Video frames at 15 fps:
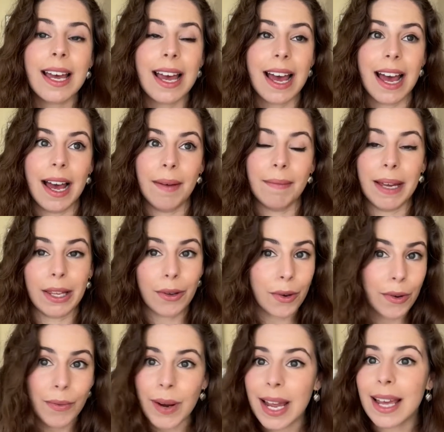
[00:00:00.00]
um, my
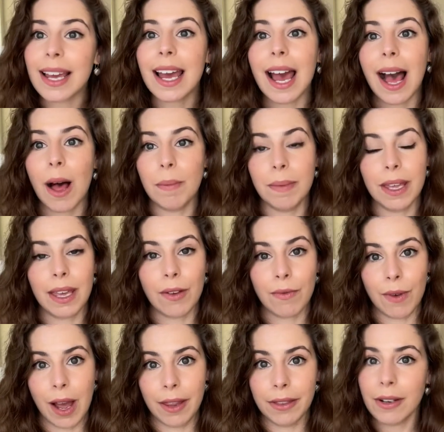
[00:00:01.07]
local rink, helping
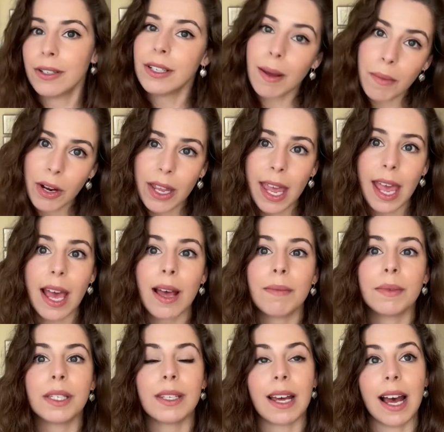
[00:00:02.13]
run their summer camps.